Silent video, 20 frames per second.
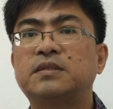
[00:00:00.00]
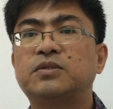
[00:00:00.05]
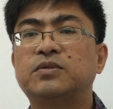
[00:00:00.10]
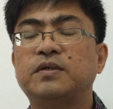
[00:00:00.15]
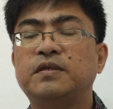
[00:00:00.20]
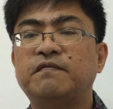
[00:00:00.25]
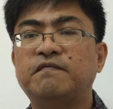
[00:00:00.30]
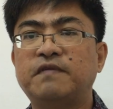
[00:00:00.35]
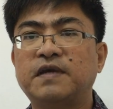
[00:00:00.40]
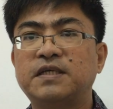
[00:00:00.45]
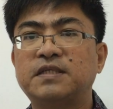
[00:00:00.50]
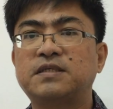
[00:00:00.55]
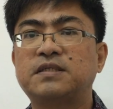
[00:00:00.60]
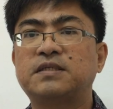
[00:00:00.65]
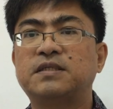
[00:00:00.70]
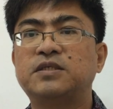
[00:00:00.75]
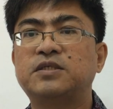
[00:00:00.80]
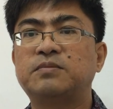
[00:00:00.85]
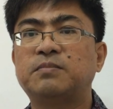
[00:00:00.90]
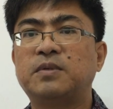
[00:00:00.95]
to
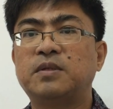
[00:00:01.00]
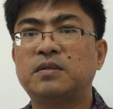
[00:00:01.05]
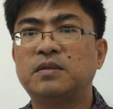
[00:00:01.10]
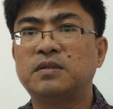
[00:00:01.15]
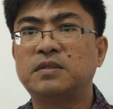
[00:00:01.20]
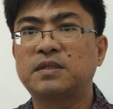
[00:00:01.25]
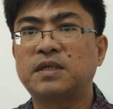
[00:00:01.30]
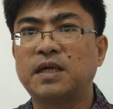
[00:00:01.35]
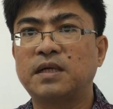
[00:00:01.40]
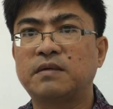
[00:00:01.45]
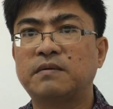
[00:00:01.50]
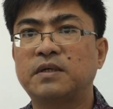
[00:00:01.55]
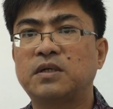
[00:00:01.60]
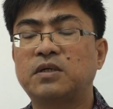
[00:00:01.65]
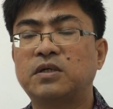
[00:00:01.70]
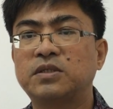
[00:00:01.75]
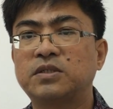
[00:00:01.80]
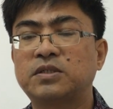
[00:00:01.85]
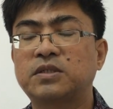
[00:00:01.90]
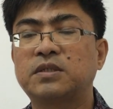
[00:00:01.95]
invest in smallholder
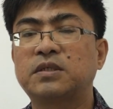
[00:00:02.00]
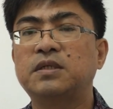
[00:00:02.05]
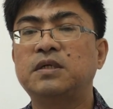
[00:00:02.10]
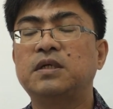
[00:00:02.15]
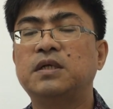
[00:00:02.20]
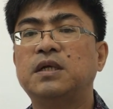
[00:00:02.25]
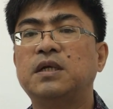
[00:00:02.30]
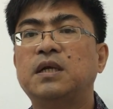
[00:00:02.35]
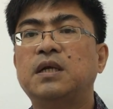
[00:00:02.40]
agriculture.